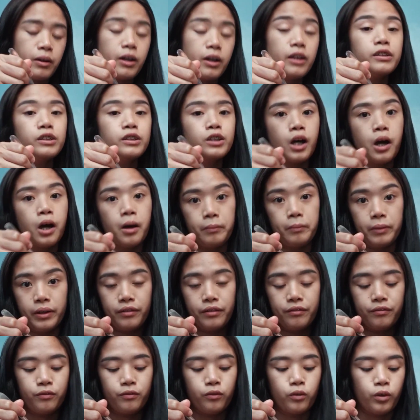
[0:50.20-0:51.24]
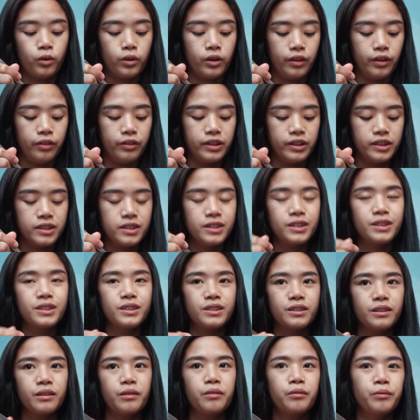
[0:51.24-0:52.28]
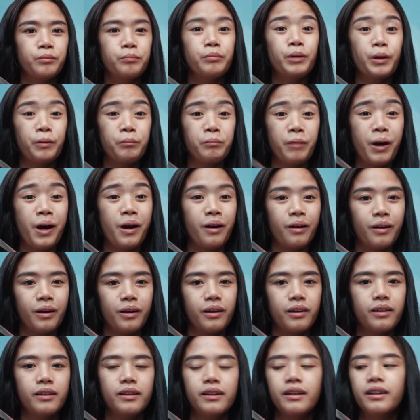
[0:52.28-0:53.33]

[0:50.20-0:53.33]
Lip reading: our topic for this mukbang